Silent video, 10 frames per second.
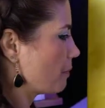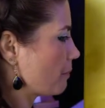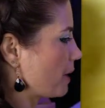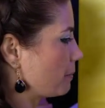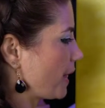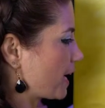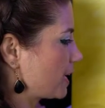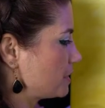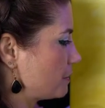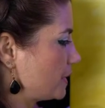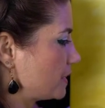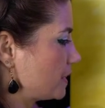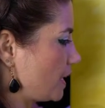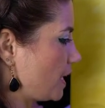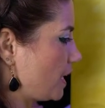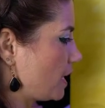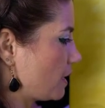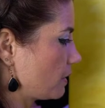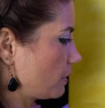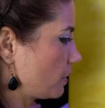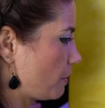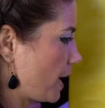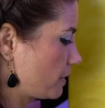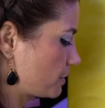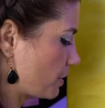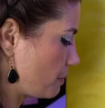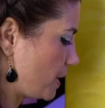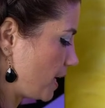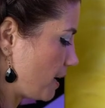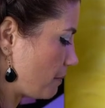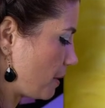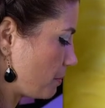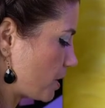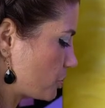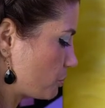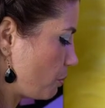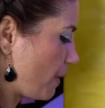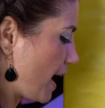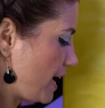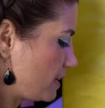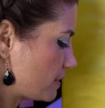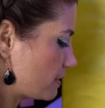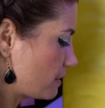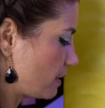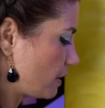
my black has been sitting here a little while, so I'm going to get my brush wet